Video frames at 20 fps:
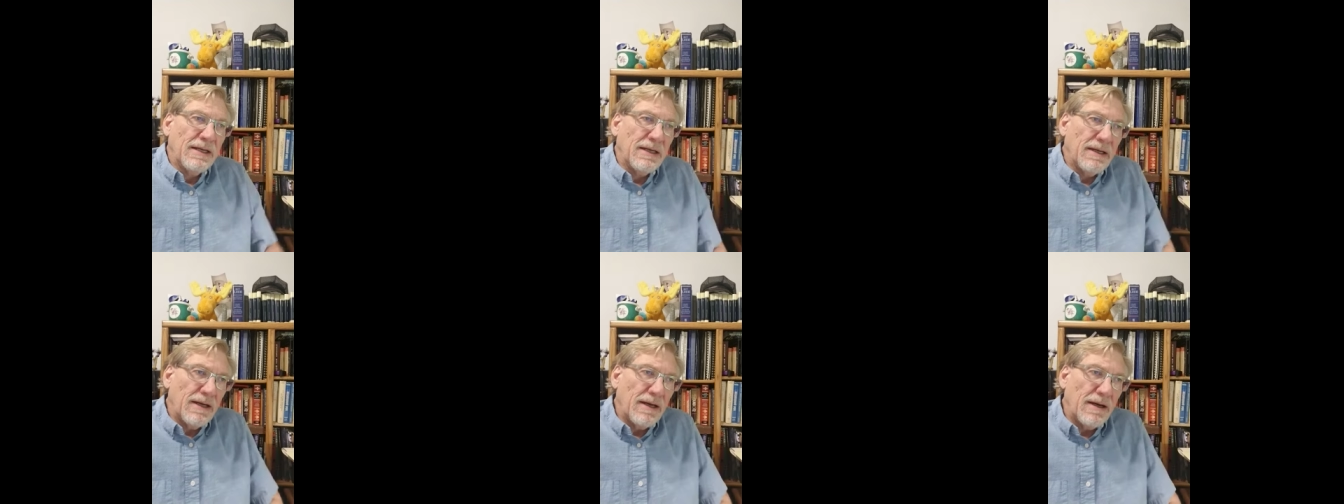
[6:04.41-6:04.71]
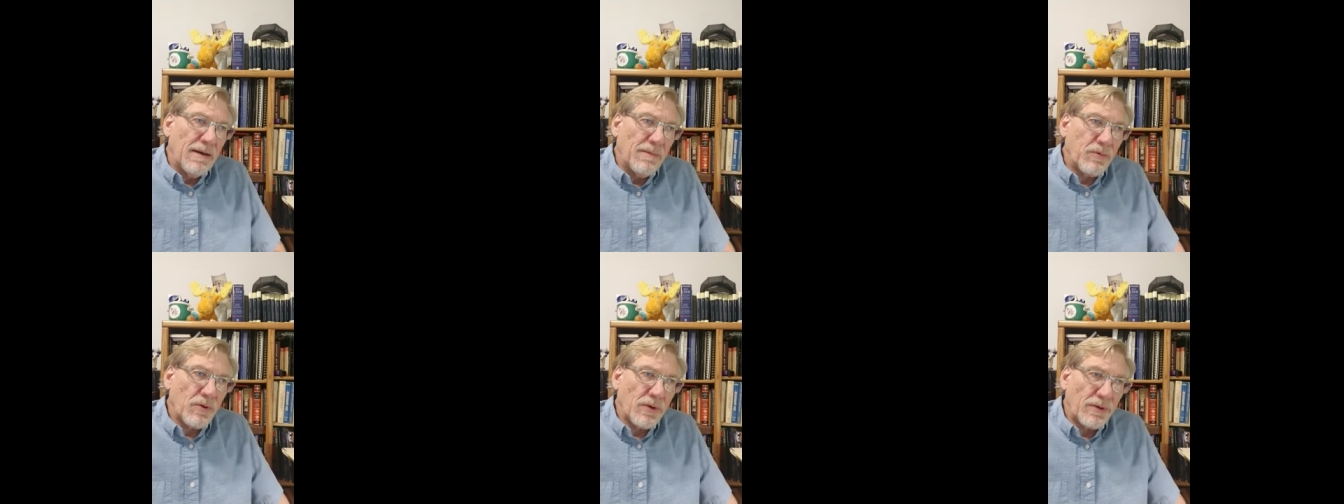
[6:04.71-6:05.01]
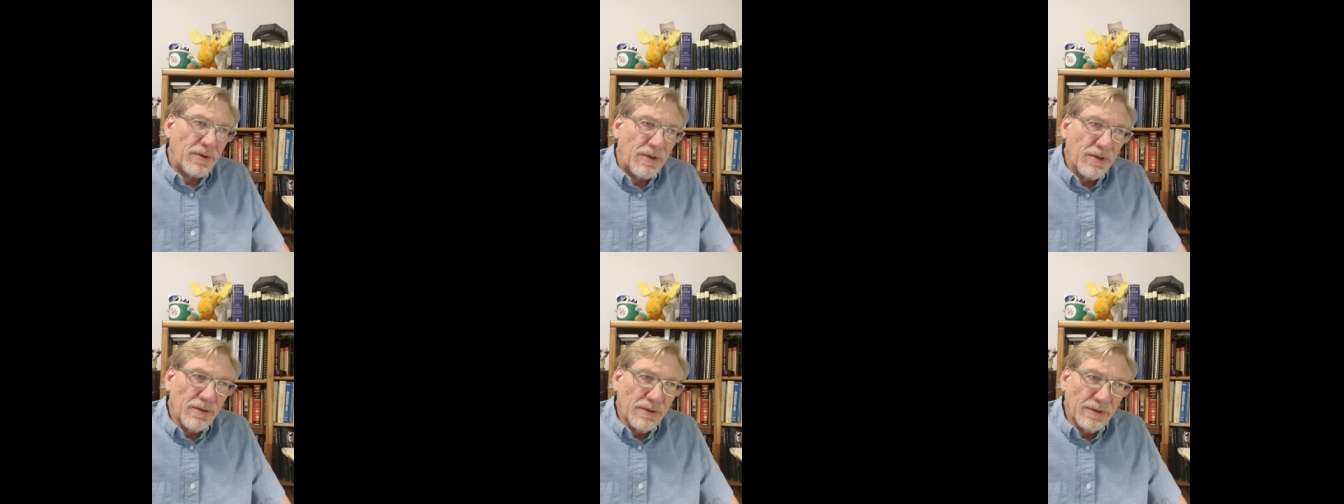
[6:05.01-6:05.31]
uh,
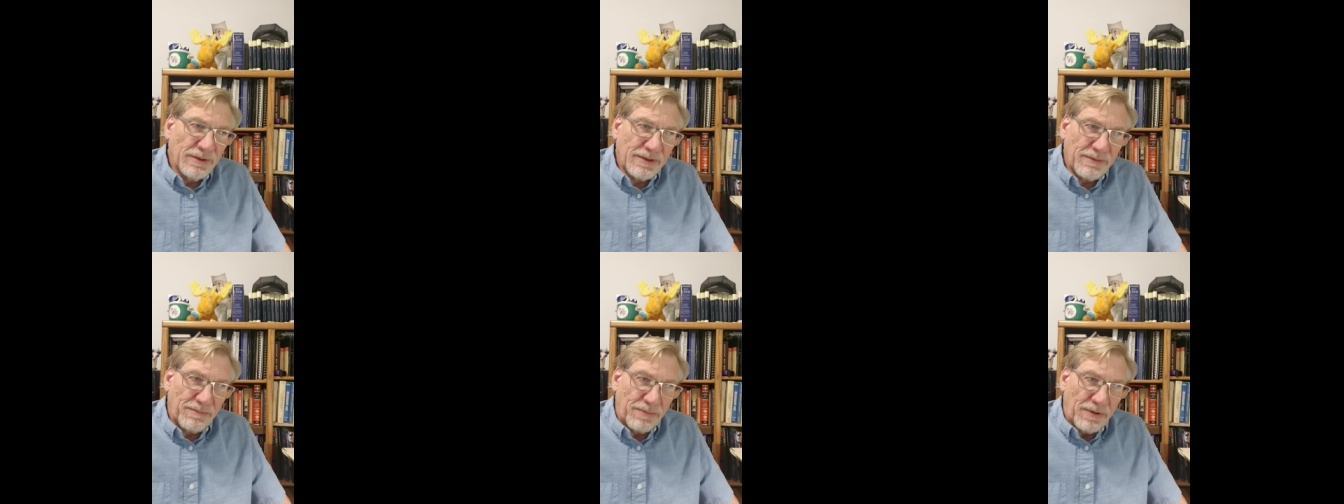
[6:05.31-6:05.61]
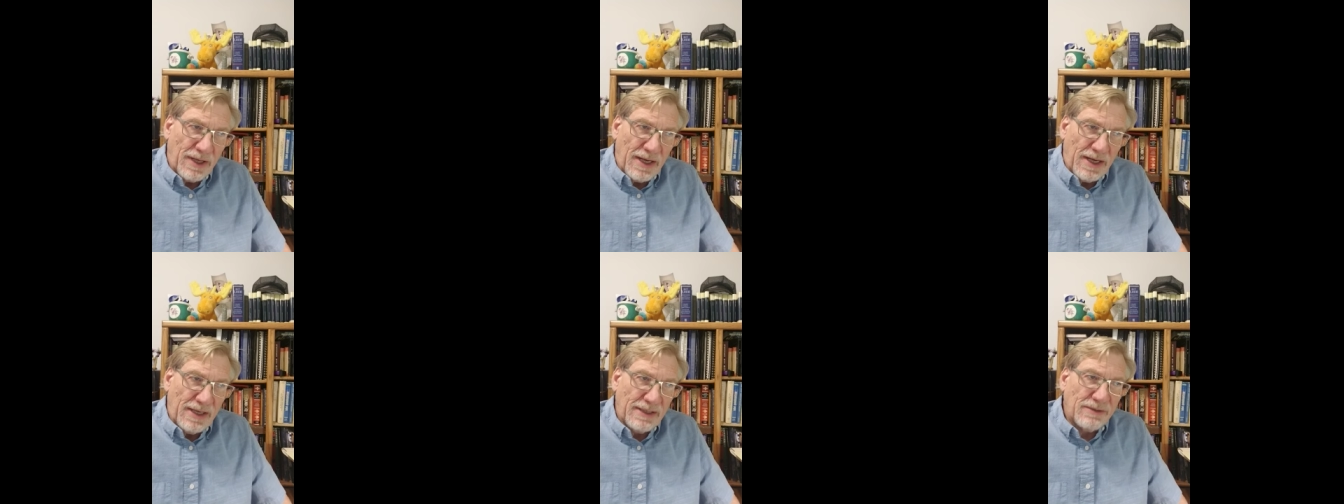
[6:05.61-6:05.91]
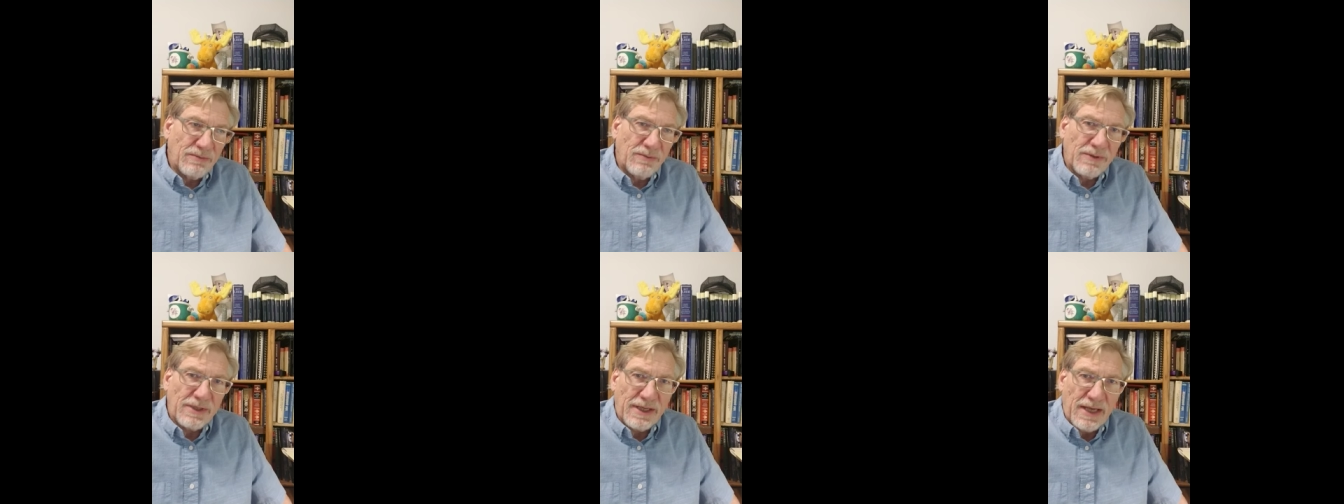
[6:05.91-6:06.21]
procured supplies
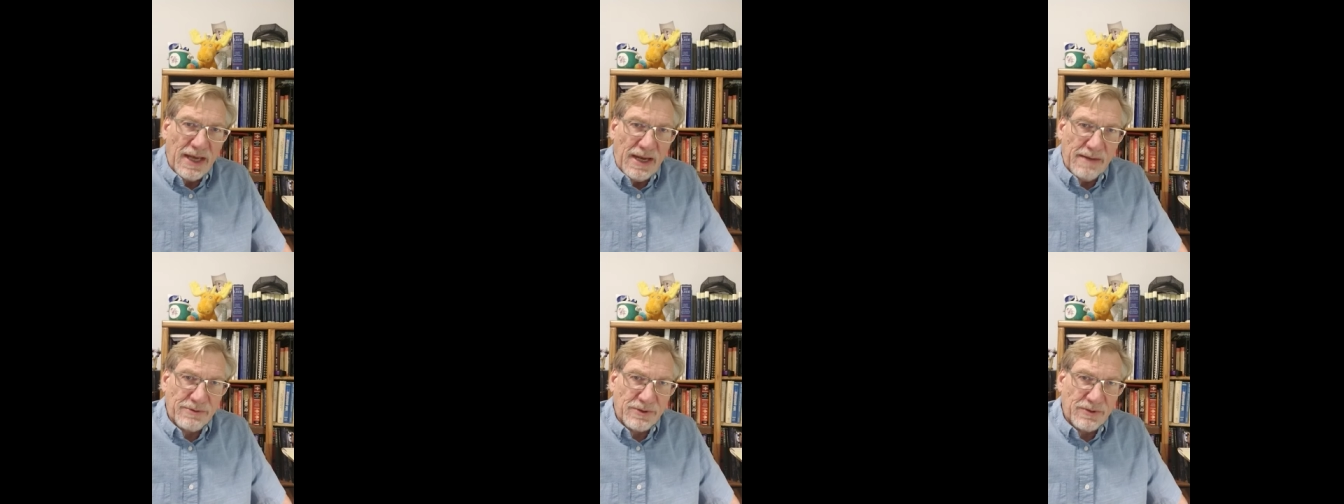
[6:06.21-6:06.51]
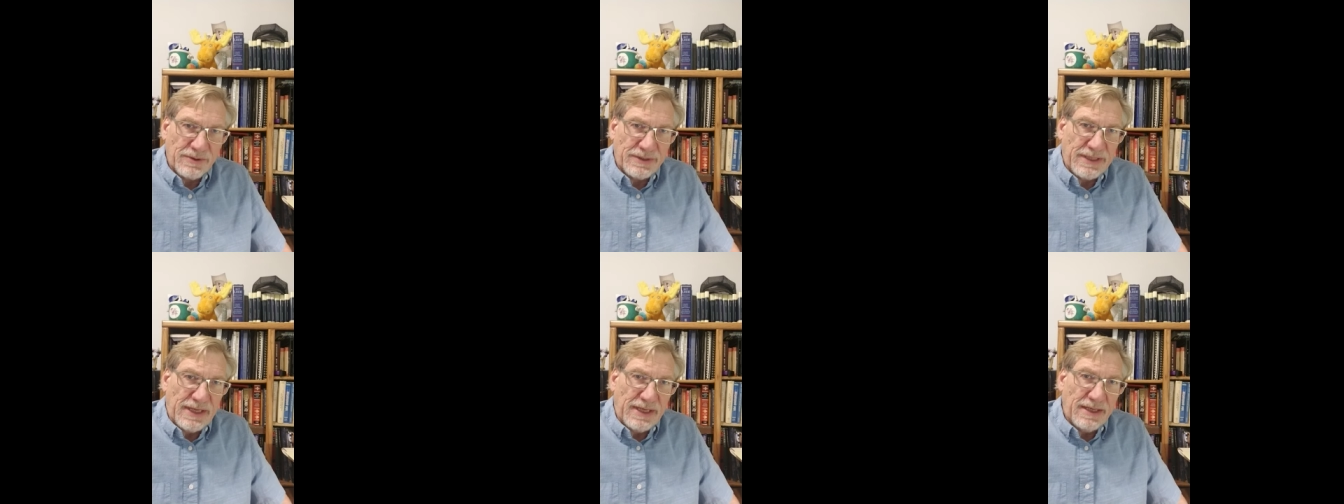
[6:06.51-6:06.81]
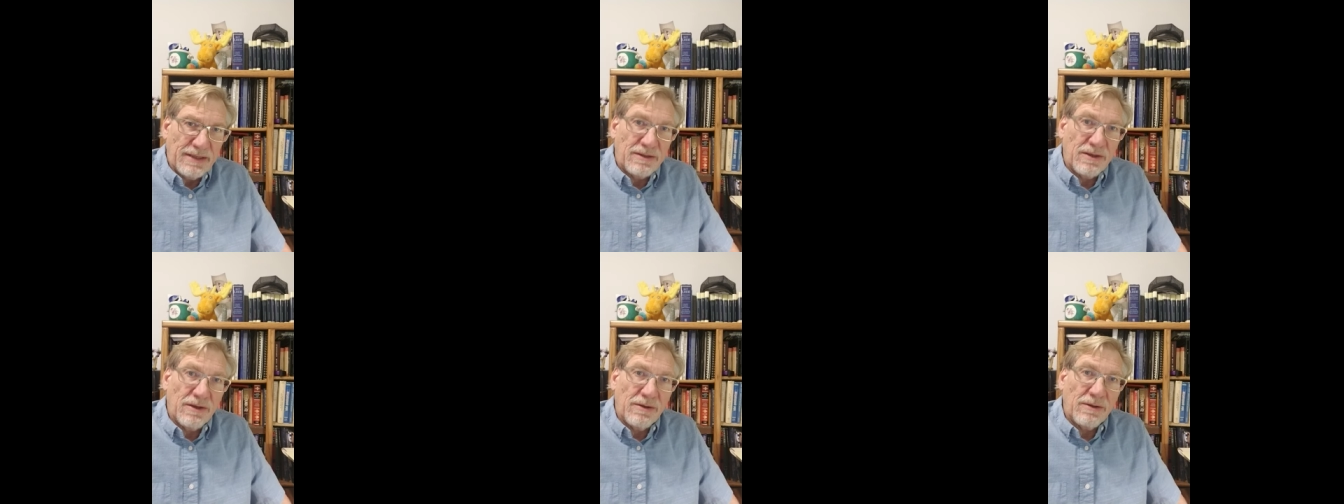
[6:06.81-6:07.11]
with the capture of San
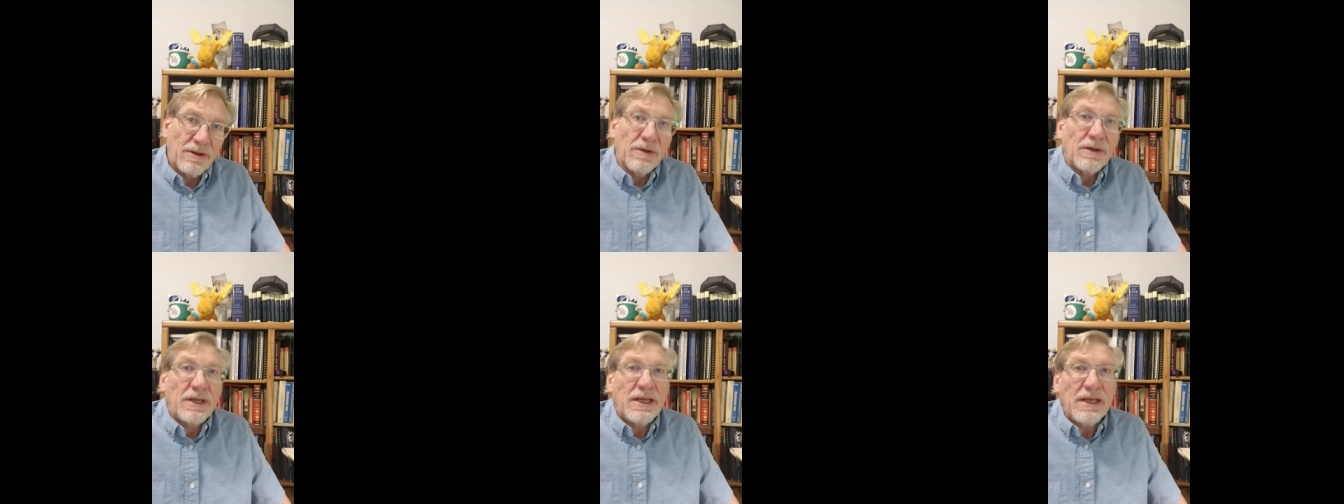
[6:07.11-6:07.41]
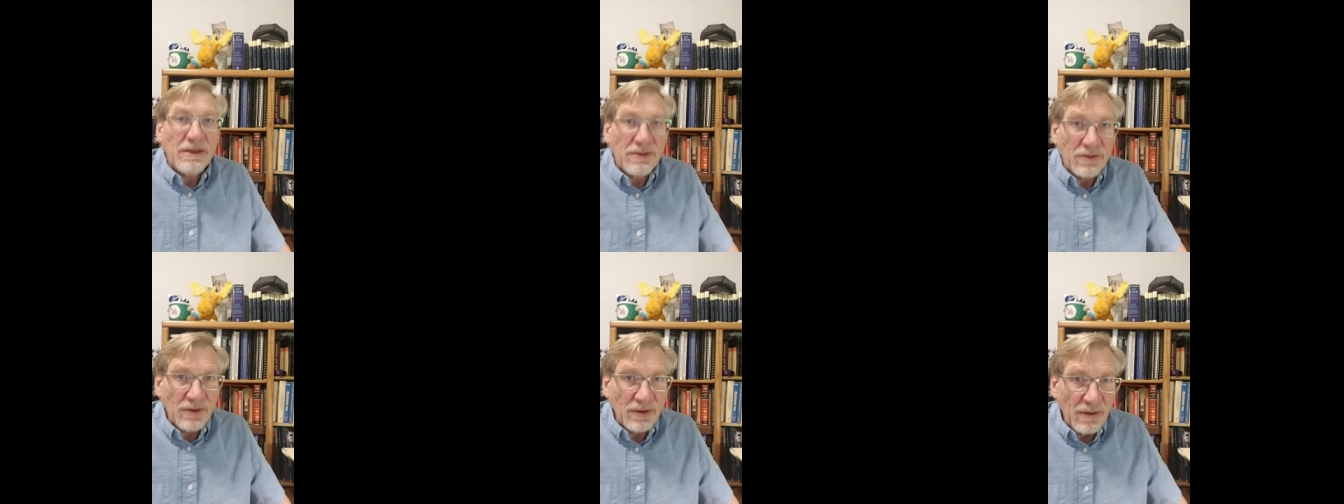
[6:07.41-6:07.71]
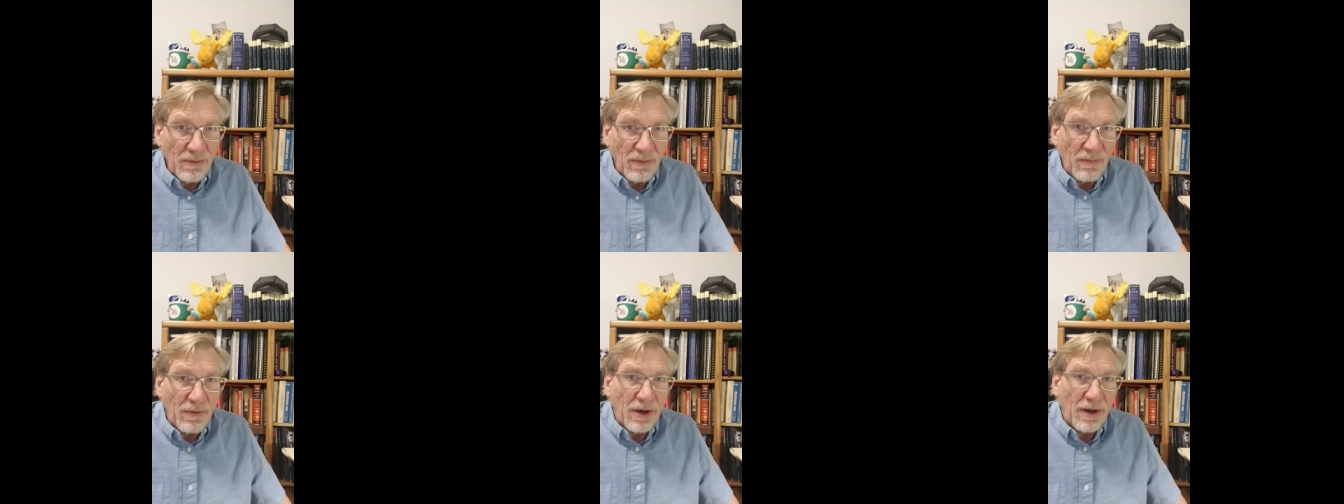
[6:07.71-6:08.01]
Antonio, he took
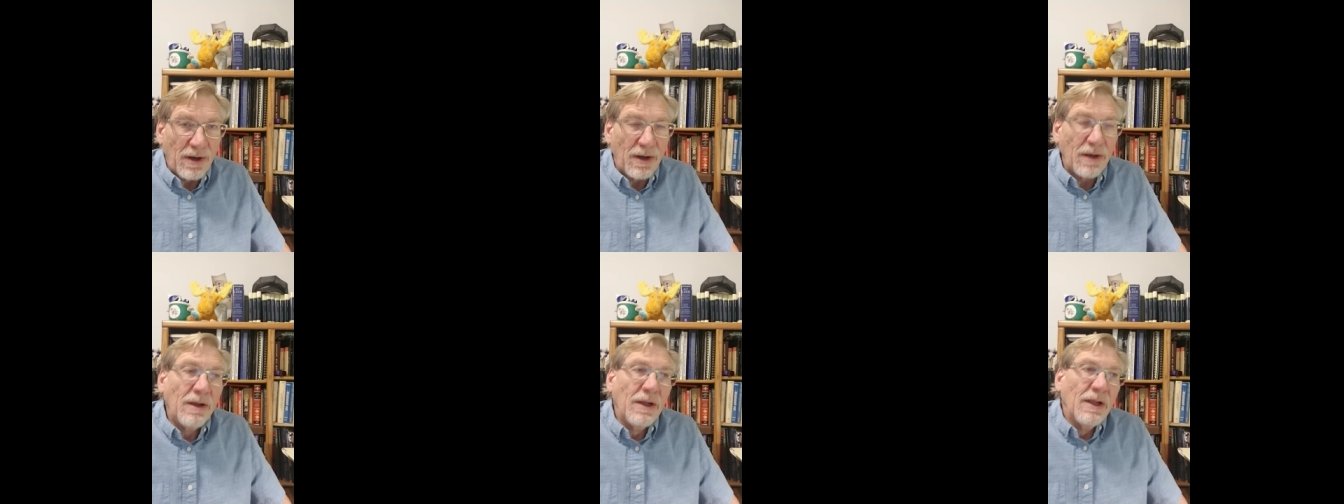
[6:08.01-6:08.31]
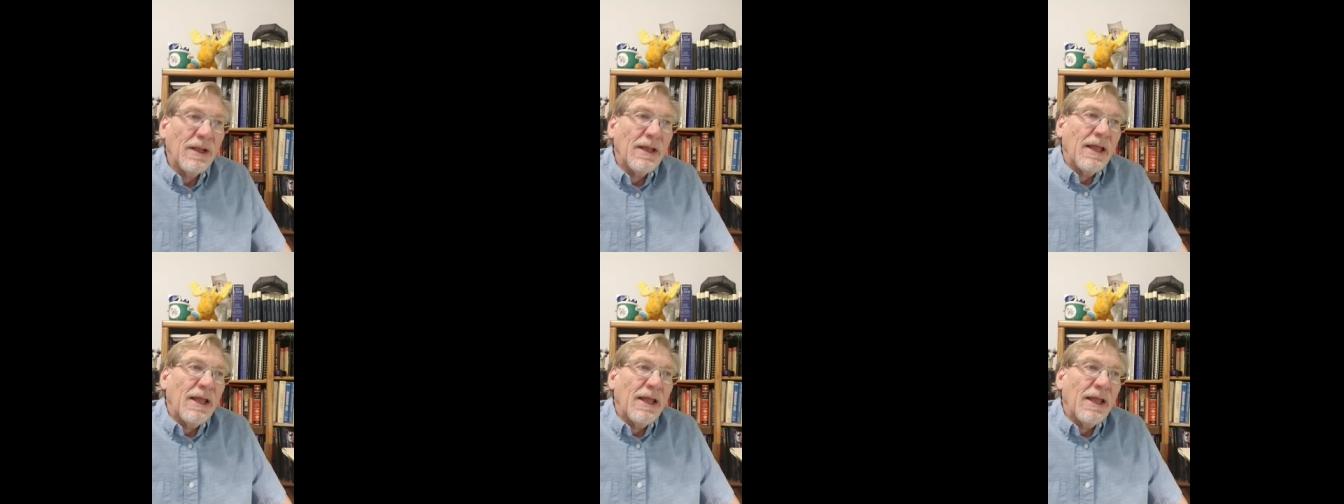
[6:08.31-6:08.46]
them all,